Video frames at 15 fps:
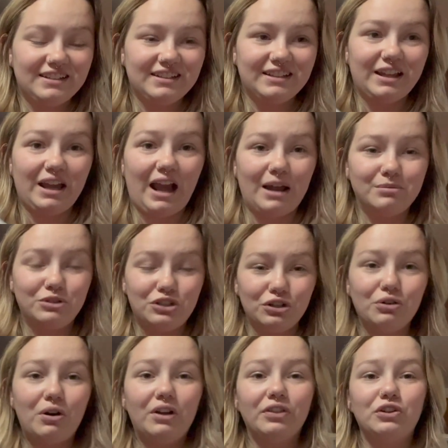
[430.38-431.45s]
Like, I'm
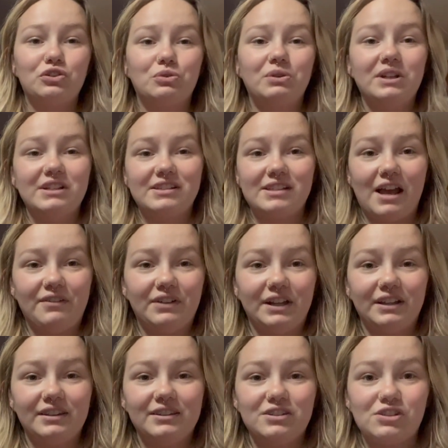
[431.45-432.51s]
due on the
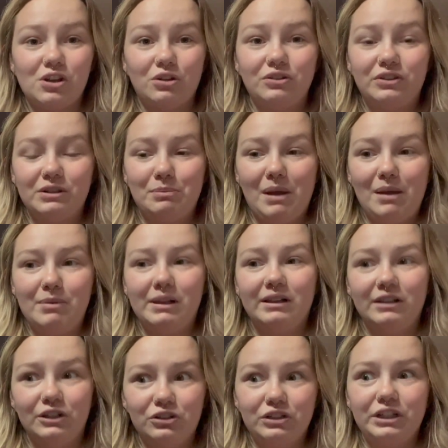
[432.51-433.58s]
27th, so the baby
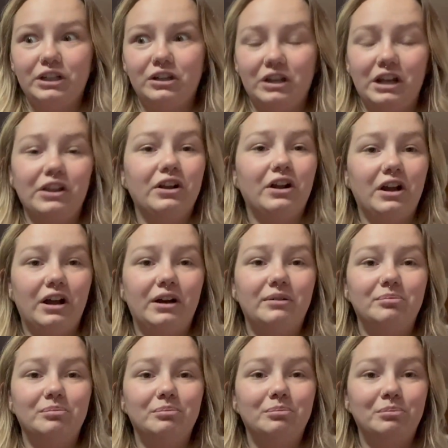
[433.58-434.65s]
literally could either
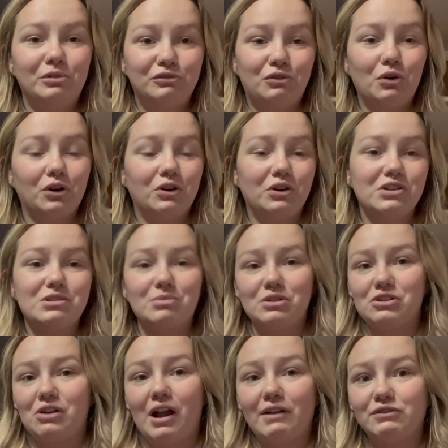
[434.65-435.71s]
come before Christmas
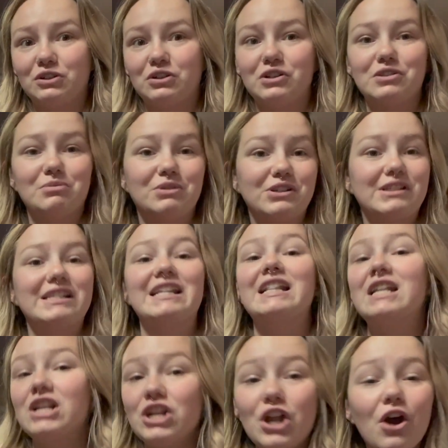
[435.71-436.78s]
or after Christmas.
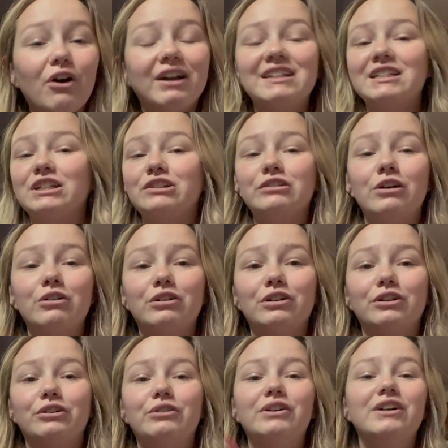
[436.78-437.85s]
No idea, no
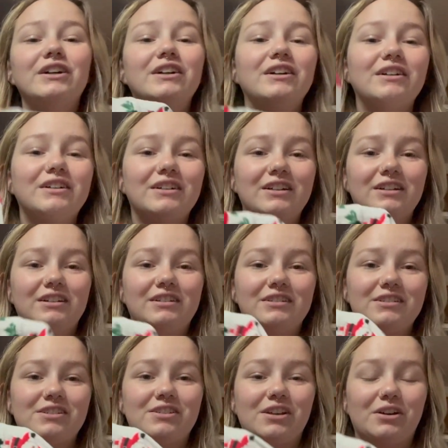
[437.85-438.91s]
clue.
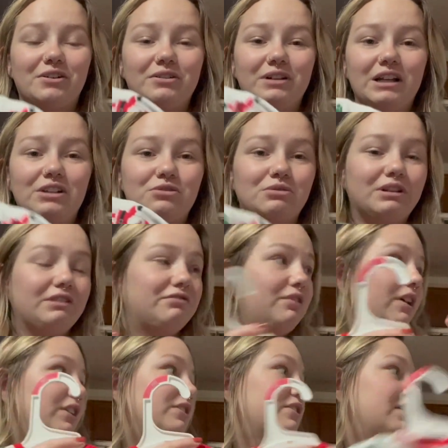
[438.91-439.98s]
So it's really
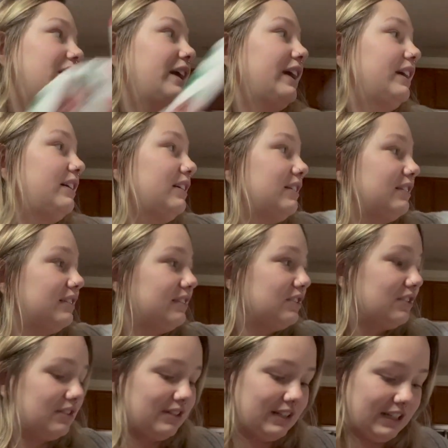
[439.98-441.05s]
fun to like
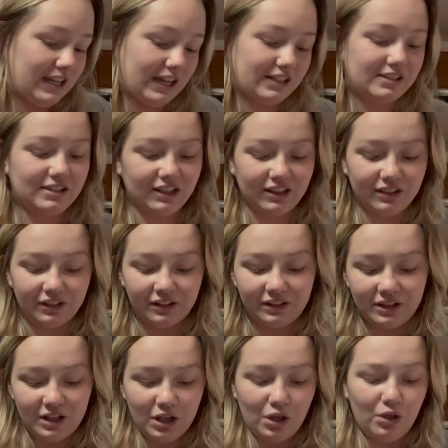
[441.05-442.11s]
guess and
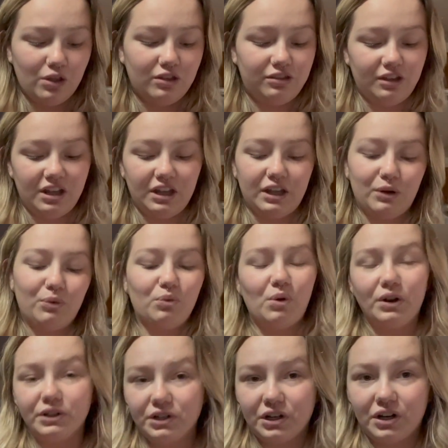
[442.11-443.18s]
think and
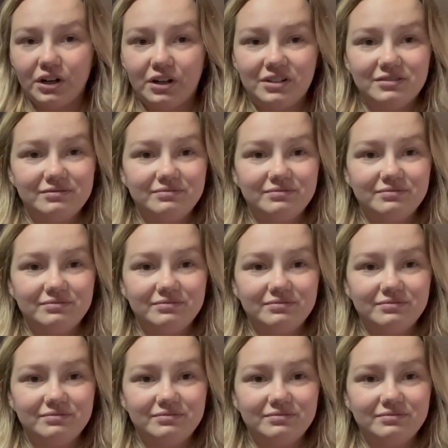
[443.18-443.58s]
wonder,